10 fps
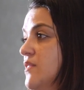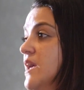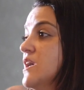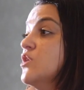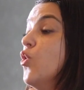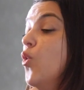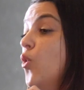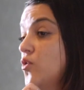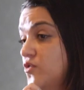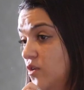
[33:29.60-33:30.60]
They can
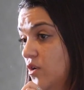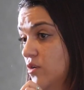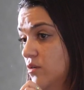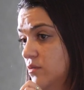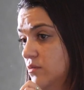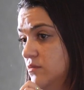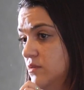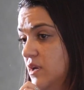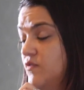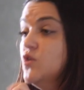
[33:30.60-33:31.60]
also,
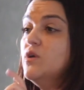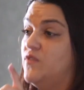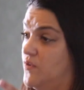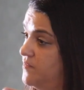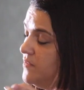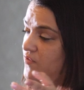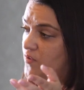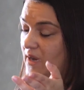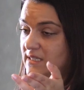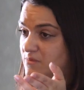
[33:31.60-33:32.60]
if
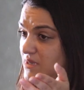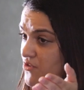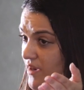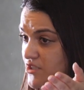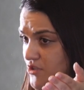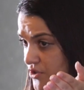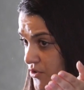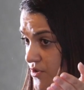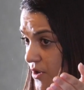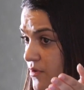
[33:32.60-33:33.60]
you've asked them as your agent to
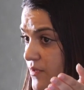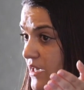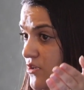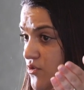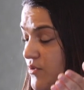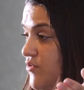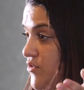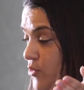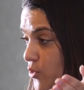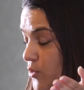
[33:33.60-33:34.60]
do so, they can do it through
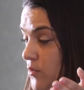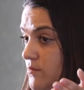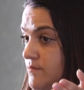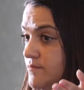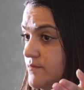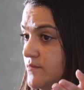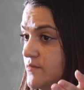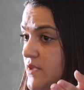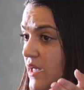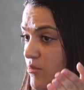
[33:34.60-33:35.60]
the portal.
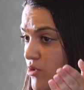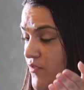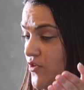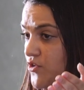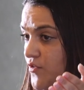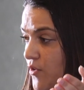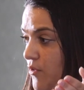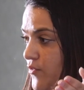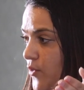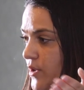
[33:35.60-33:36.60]
They can apply for your
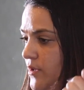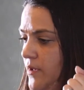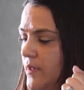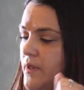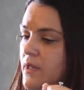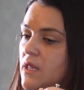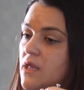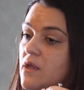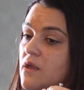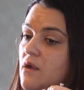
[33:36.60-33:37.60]
deferral for you.
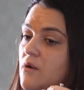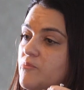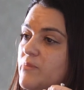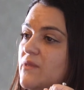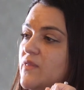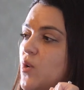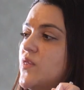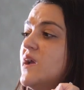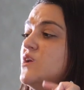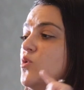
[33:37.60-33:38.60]
But what
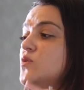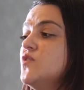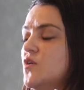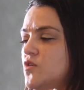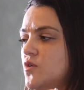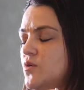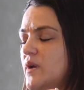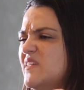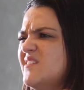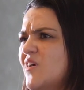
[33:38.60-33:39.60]
they can also do,
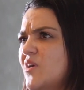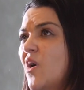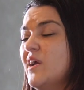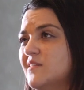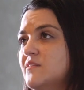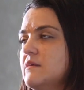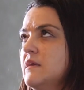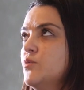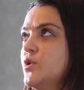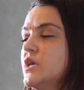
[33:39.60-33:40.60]
and this I can
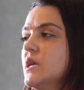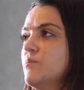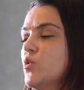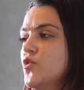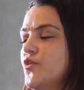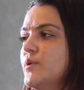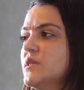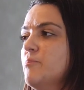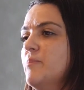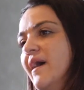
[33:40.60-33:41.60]
see working more so in
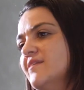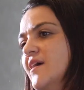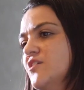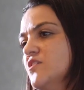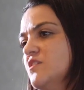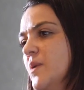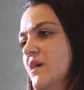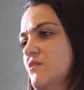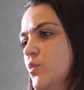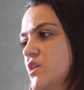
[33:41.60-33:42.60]
the BAS agent
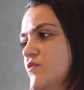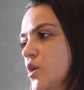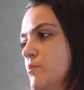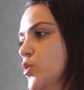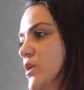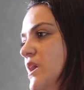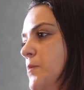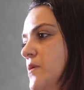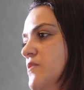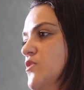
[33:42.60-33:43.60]
space, where you've got
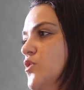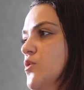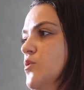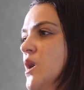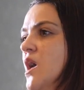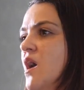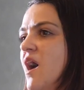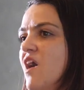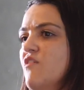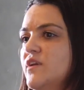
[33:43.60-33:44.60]
bookkeepers who
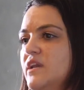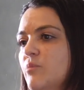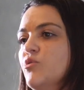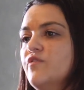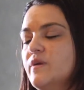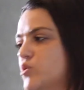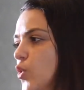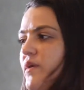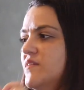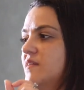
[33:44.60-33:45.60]
have a number of
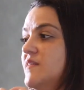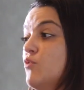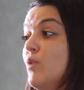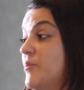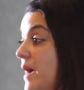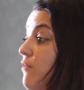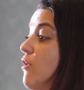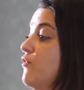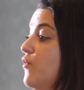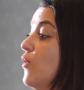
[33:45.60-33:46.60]
employers that they run
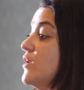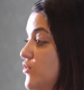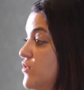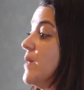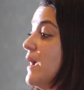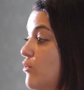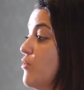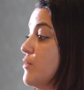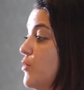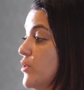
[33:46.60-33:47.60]
payroll for and do the payroll
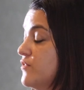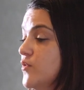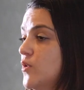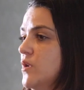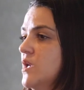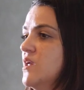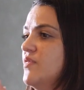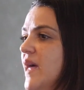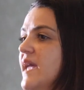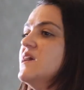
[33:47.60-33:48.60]
reporting for,
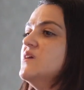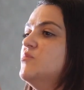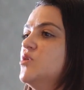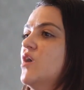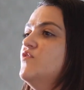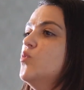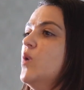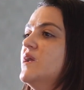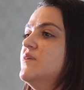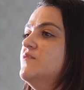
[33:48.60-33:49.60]
they can apply for
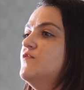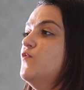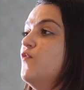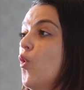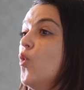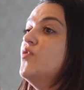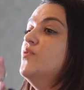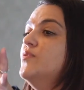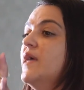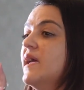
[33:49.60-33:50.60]
one for
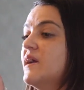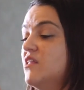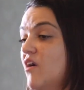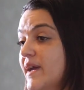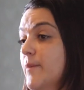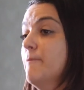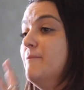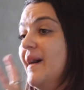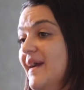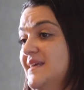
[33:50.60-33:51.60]
their
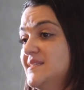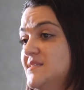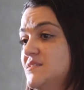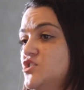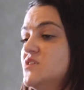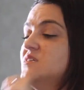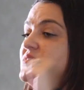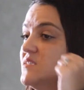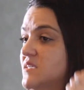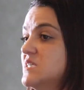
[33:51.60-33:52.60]
client base, just
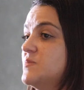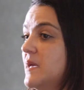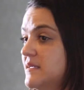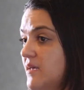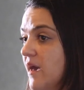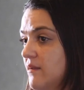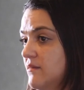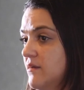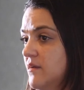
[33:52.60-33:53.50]
as the DSPs can.